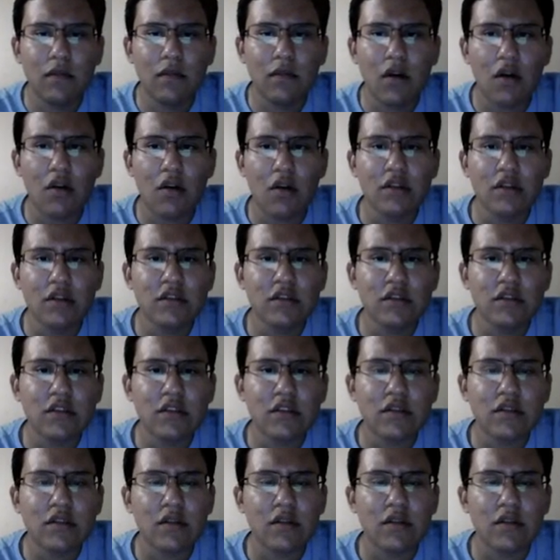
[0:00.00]

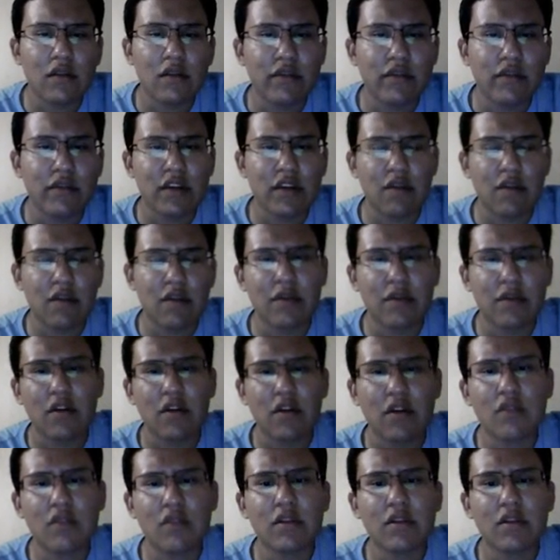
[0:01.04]
Ulcer, which can be
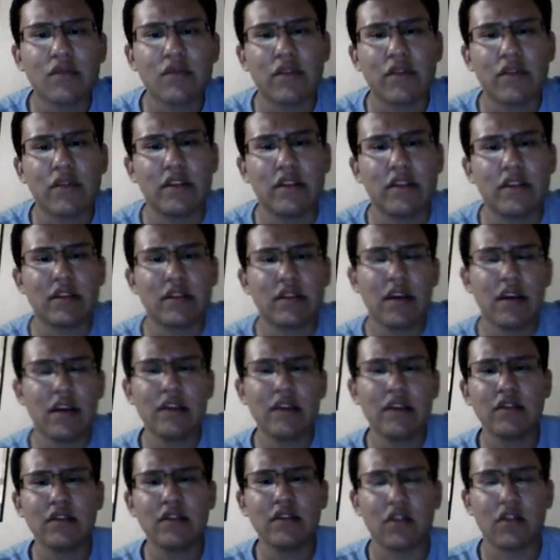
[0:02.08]
covered with
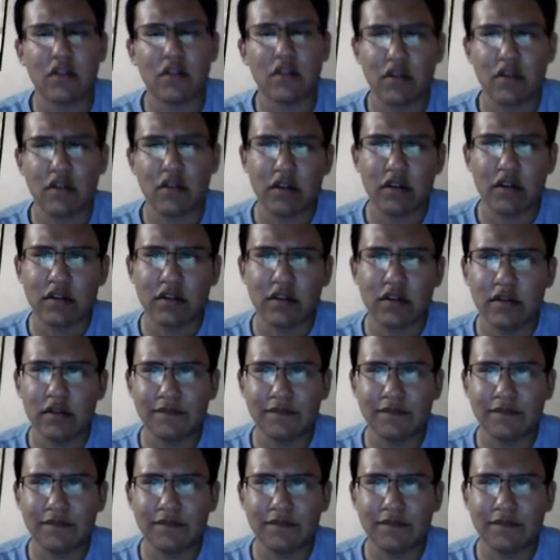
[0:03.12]
scales or crust.